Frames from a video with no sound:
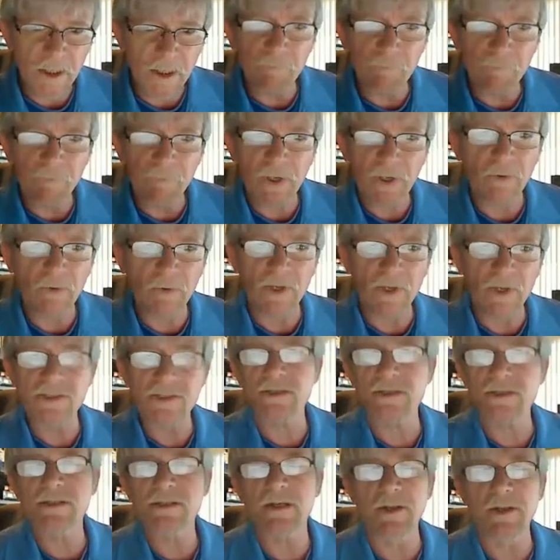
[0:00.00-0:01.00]

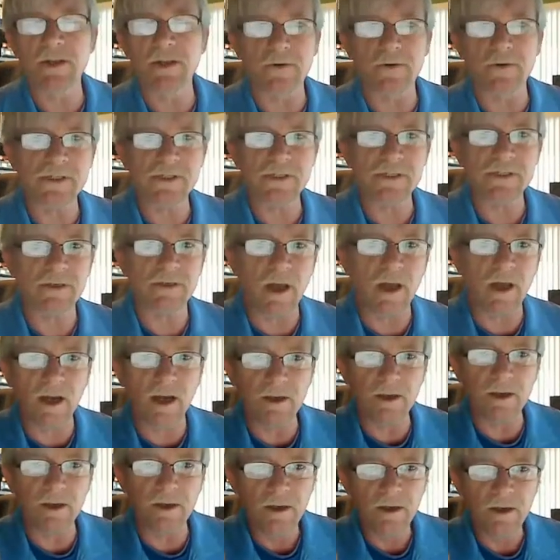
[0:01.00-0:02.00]
components inside your
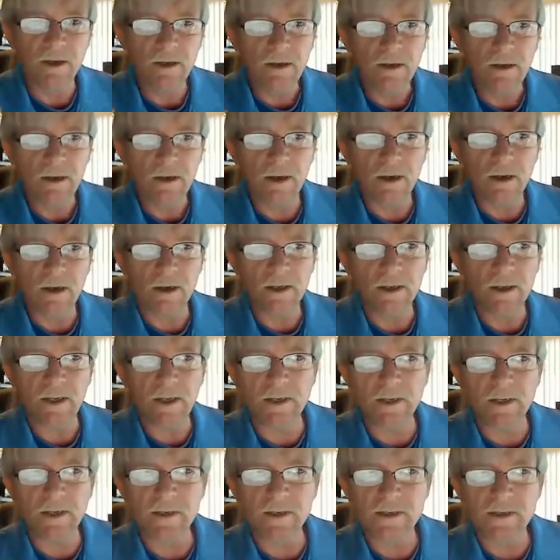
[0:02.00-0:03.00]
slide
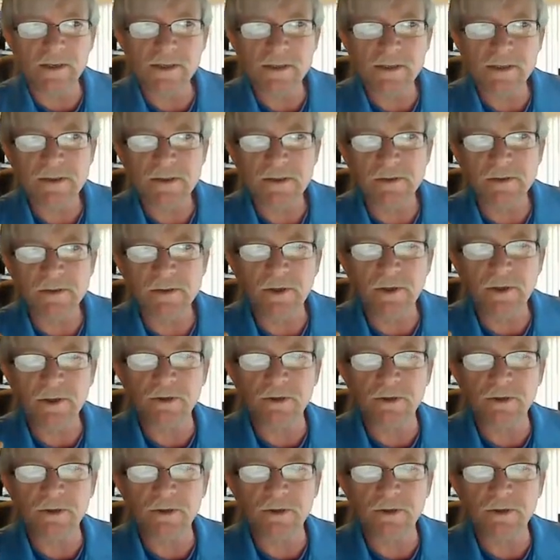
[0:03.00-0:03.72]
is to